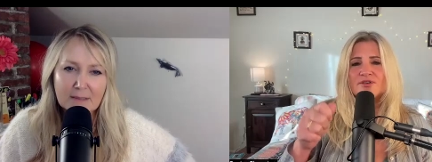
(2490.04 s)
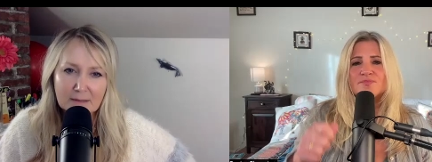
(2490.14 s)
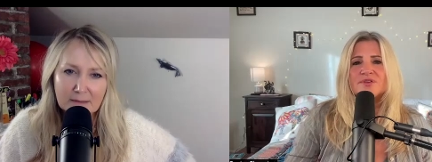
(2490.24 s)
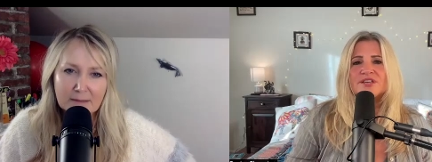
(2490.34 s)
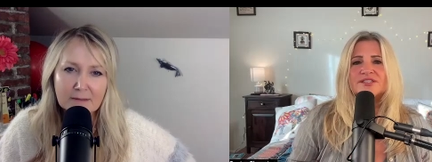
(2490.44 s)

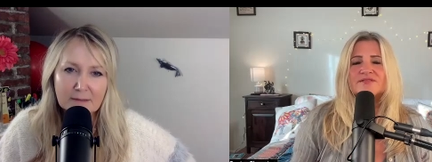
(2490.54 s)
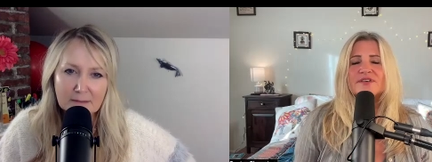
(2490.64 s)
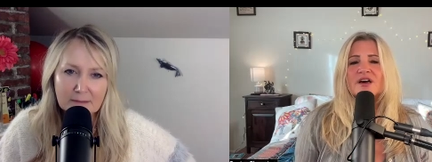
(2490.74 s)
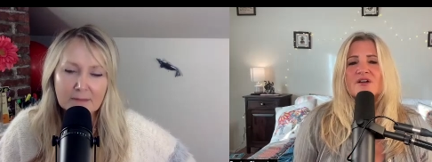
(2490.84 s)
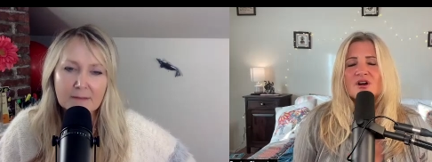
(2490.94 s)
Speaker 1: piece of
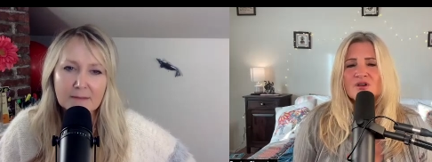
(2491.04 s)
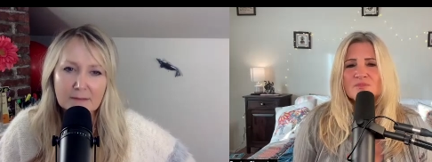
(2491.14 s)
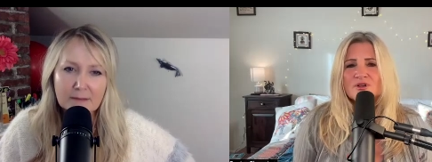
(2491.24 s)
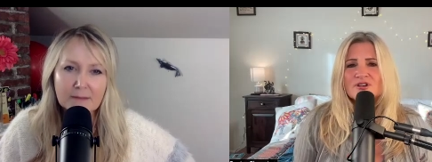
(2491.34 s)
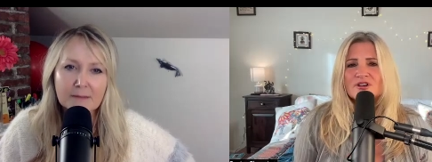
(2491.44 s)
that
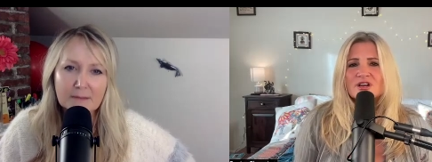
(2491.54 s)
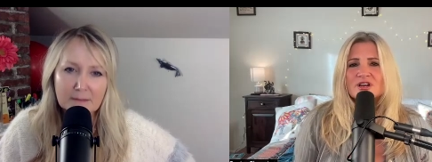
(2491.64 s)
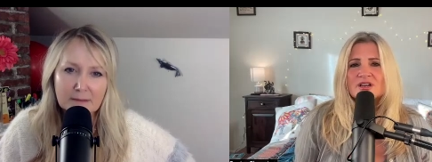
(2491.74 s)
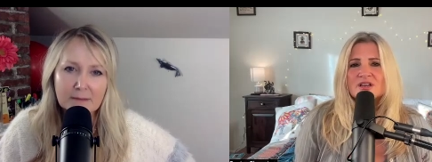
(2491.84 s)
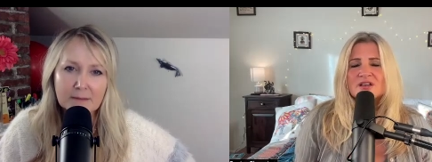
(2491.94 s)
armor
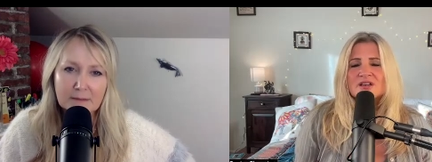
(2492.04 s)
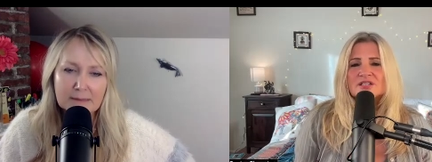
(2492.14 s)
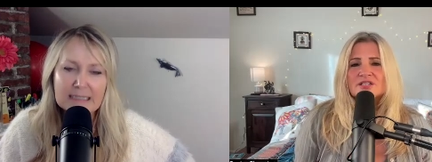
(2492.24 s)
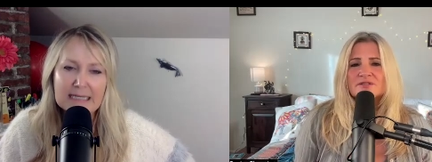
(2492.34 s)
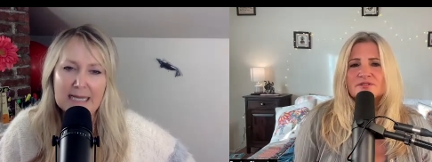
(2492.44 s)

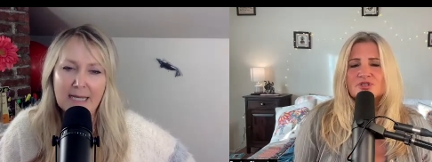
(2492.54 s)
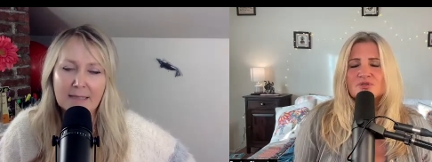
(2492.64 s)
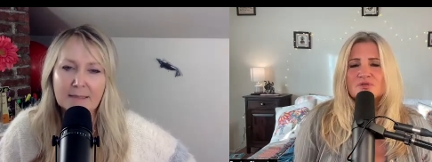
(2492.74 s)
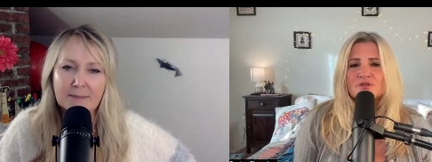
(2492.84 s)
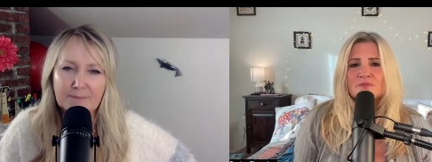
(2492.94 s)
to
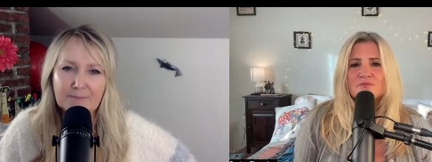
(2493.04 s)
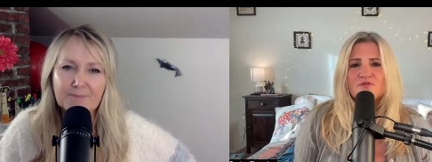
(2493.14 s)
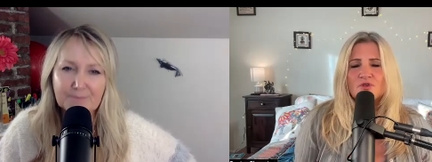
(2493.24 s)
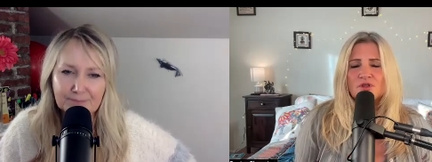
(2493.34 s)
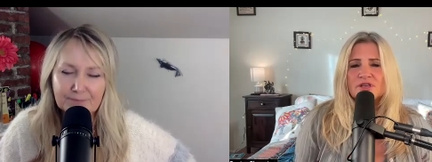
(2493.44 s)
to
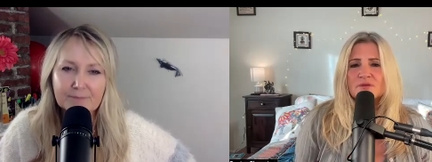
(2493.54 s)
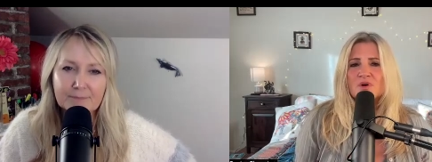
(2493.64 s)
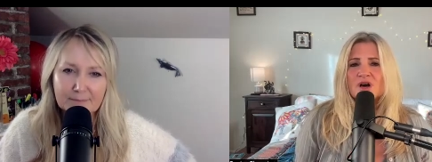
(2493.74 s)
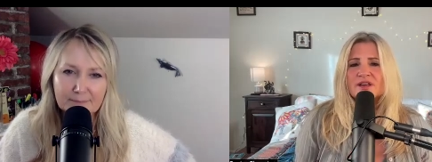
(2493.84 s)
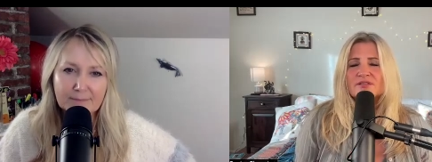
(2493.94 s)
fully
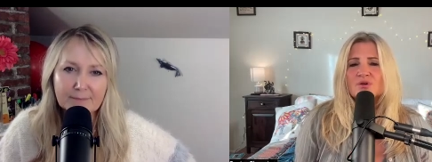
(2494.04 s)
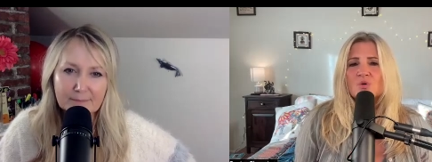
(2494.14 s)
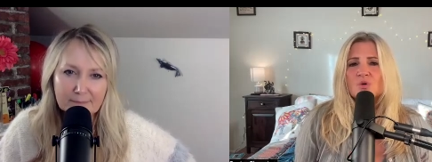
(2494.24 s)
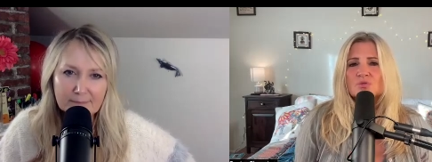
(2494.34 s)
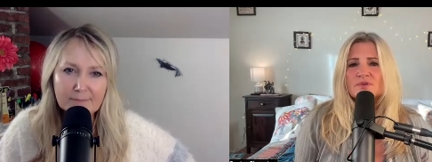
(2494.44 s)
embody the
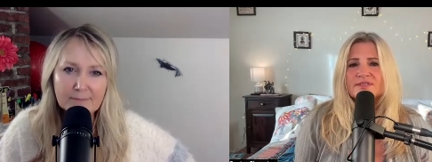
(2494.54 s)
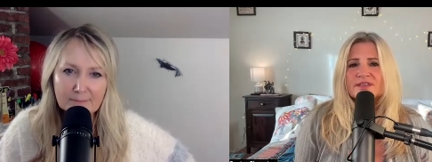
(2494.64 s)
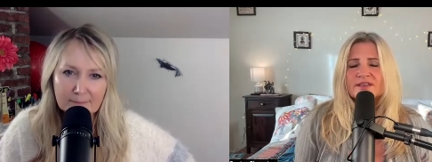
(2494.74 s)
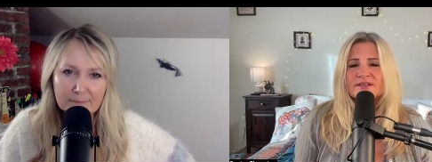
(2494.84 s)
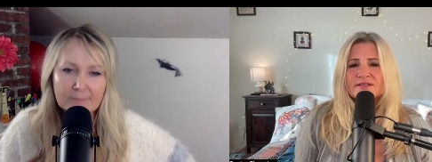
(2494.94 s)
gold
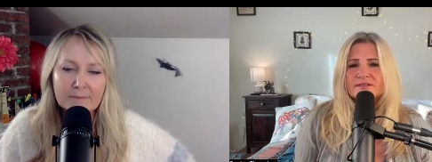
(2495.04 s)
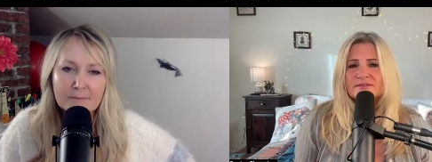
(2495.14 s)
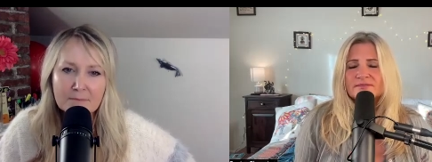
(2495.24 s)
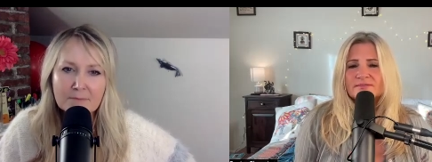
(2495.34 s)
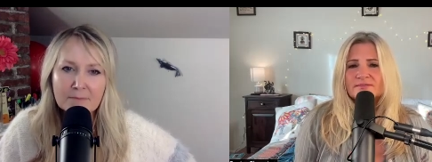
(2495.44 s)
within
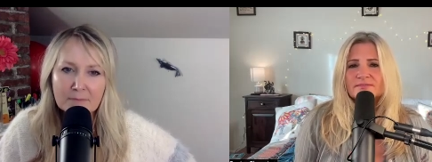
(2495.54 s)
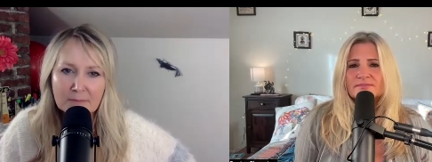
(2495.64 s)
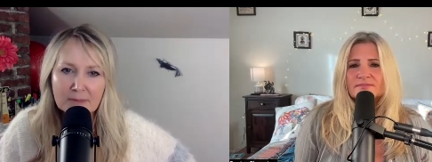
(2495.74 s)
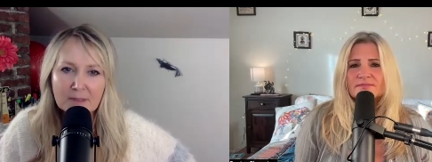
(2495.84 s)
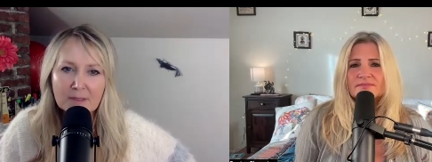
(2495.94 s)

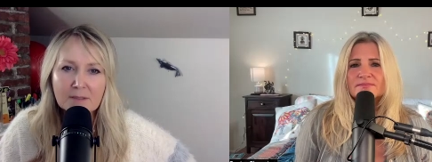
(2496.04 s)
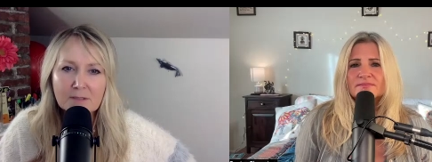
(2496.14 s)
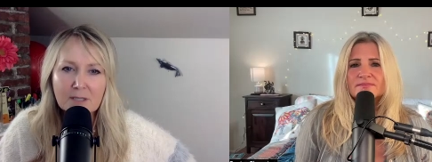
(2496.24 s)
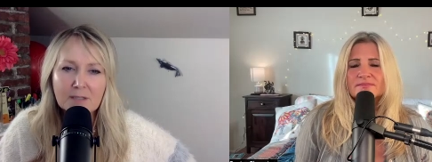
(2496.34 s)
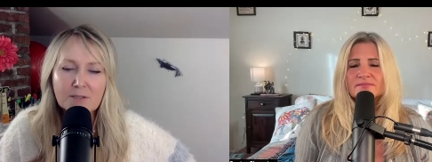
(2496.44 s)

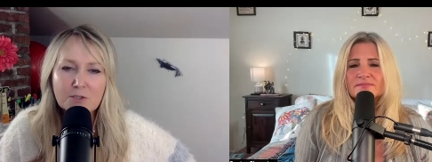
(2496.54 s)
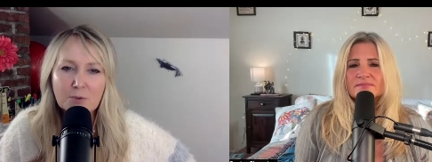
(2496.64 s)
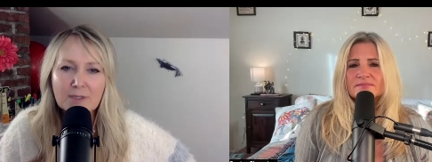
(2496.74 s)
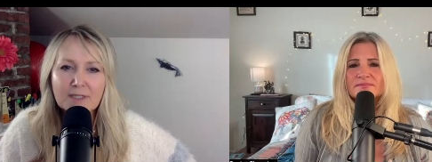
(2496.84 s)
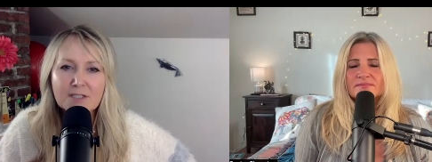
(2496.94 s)
Speaker 2: and
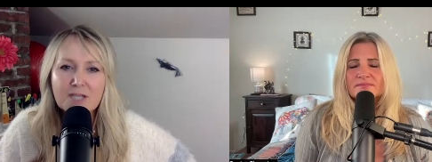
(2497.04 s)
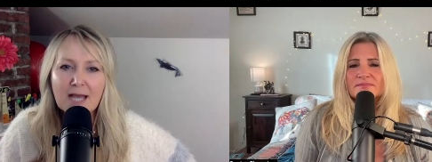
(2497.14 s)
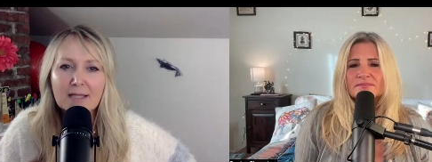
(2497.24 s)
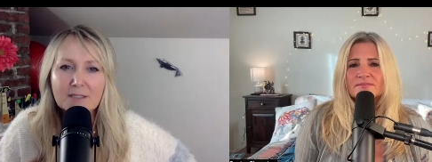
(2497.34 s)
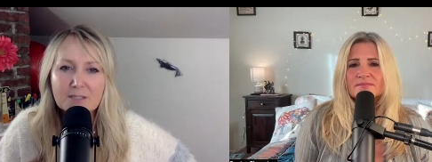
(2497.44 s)
enjoy the
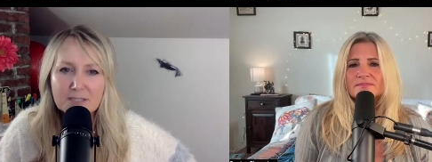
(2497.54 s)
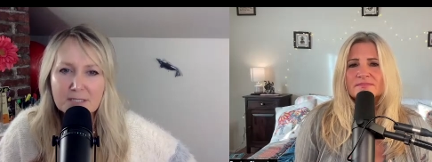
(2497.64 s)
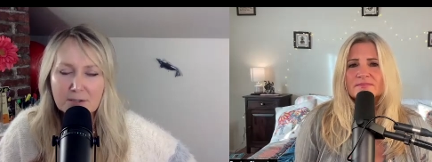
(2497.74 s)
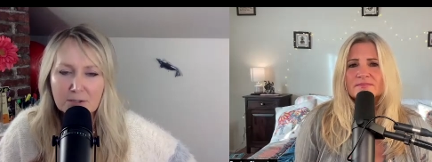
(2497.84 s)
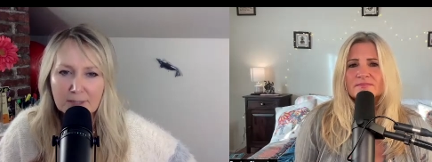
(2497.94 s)
challenges
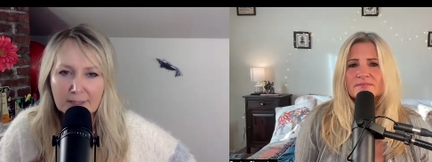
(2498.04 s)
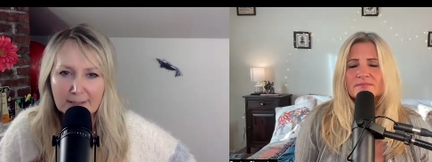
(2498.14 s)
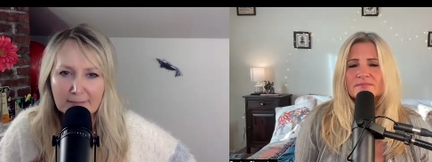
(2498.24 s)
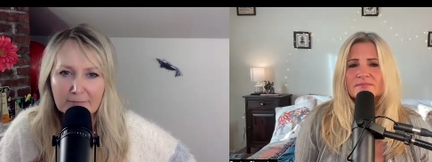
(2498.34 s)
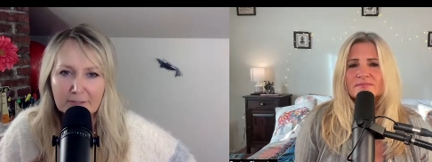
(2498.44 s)
in your
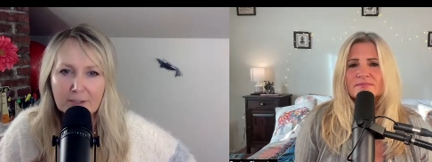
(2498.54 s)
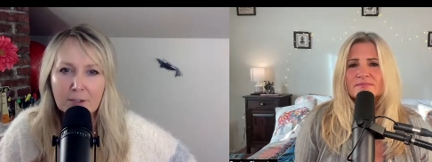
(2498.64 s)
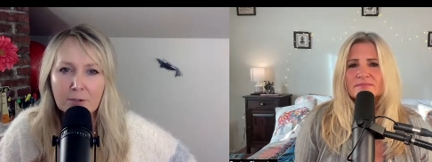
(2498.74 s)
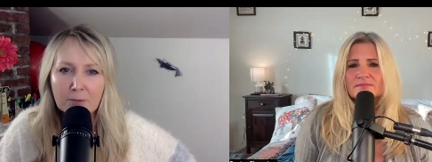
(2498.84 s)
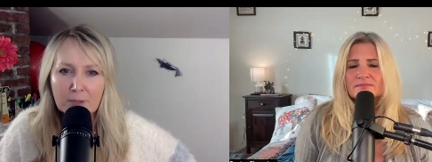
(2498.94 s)
life you
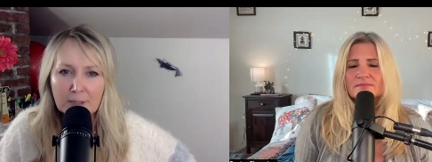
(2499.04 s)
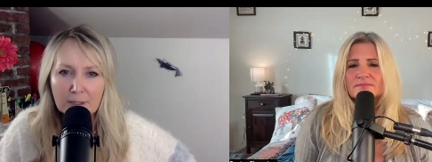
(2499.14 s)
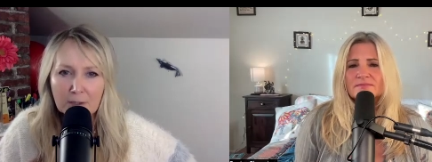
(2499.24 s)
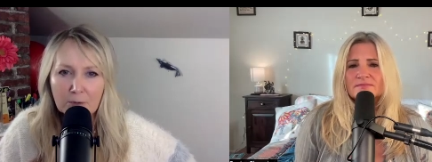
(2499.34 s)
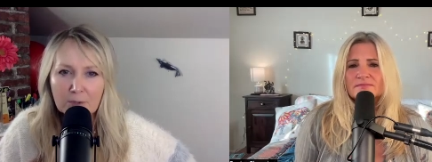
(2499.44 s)
know
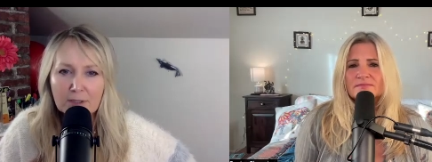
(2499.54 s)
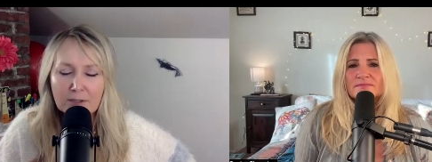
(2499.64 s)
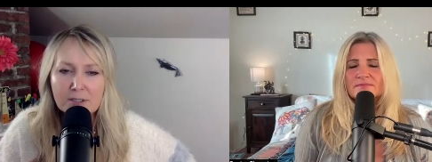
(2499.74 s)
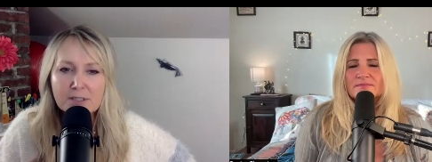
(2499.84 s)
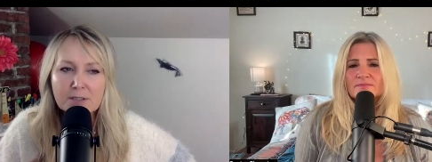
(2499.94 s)
when
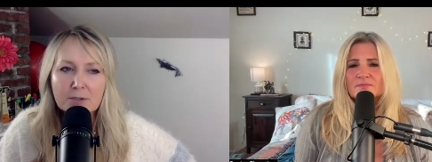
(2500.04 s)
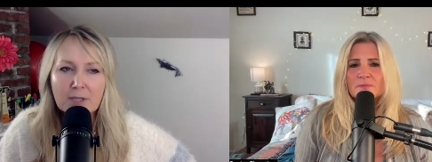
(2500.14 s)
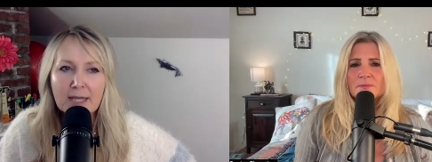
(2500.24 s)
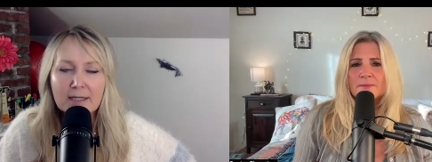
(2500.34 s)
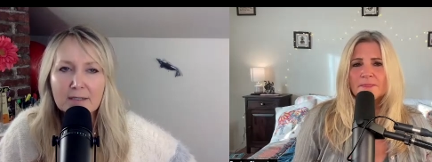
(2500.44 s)
just
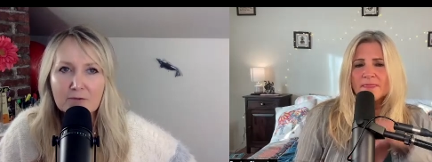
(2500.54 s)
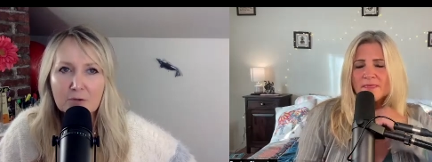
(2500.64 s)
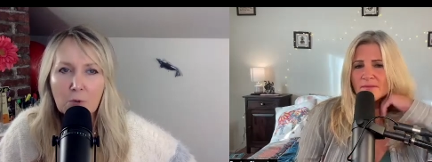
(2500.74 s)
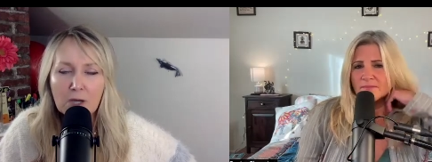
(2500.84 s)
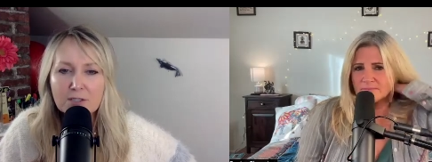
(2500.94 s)
look at it if
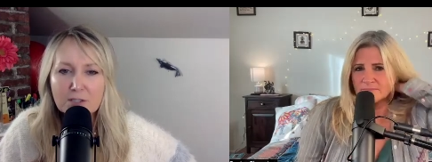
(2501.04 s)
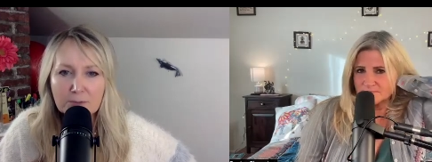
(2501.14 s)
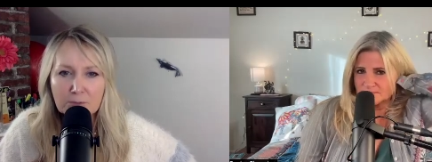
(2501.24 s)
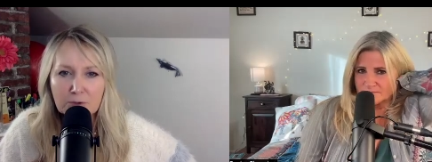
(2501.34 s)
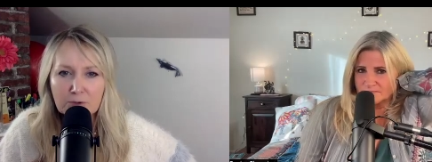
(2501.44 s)
you're watching
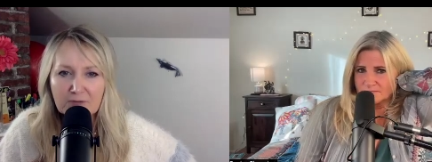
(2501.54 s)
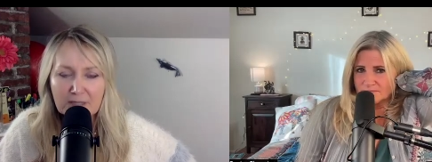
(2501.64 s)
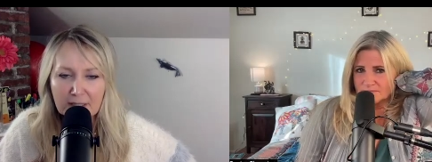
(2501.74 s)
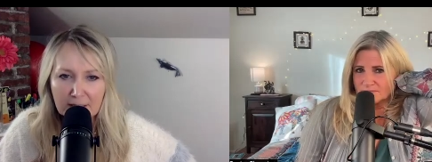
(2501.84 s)
a movie